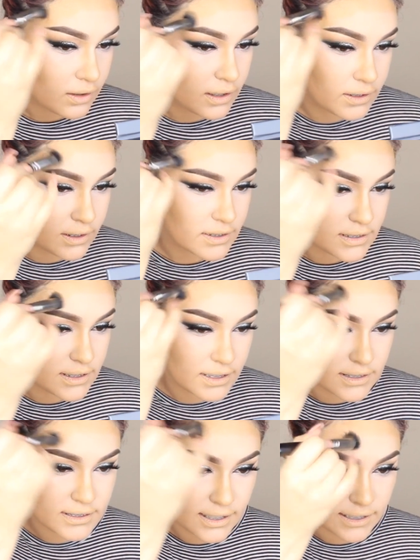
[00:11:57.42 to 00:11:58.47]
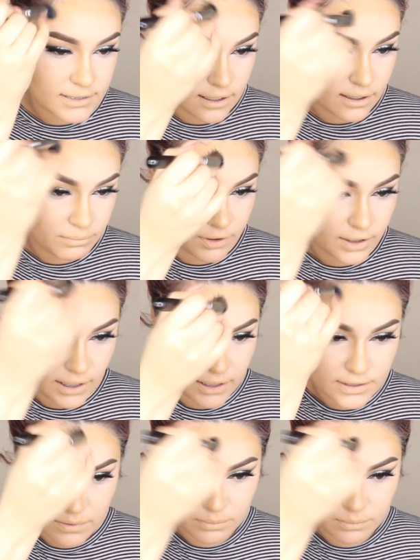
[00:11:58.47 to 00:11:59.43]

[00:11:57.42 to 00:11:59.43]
And this does take time, you guys.